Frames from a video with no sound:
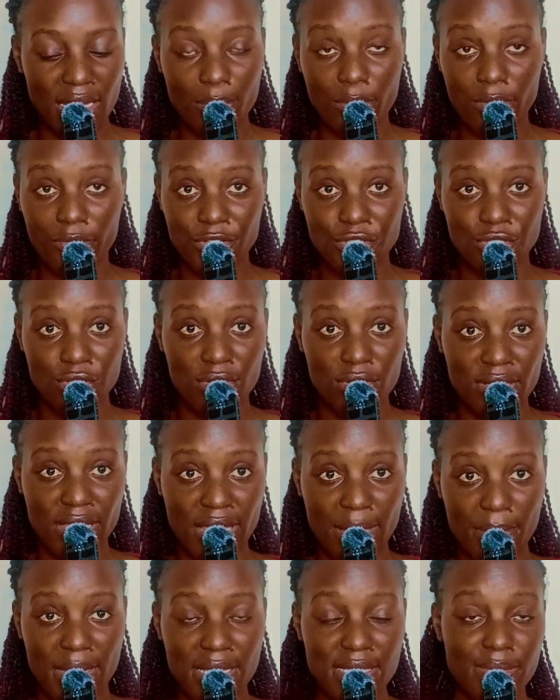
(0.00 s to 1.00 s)
than professional
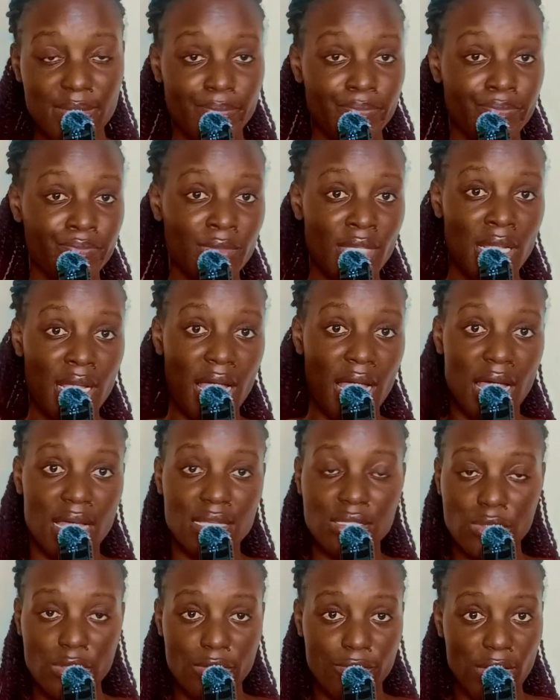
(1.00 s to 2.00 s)
gamers.
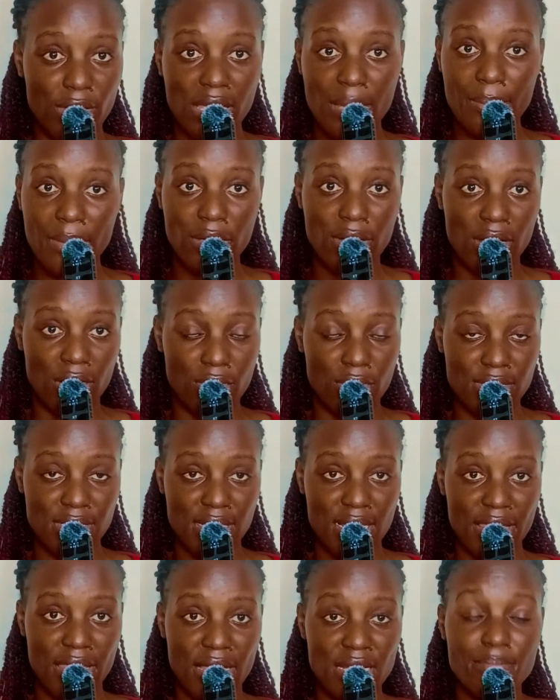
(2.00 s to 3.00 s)
So if you're a gamer, you can
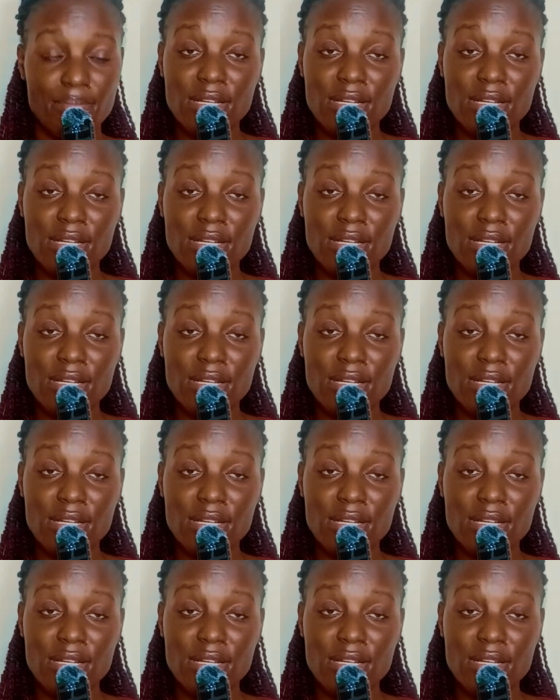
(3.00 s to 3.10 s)
consider that.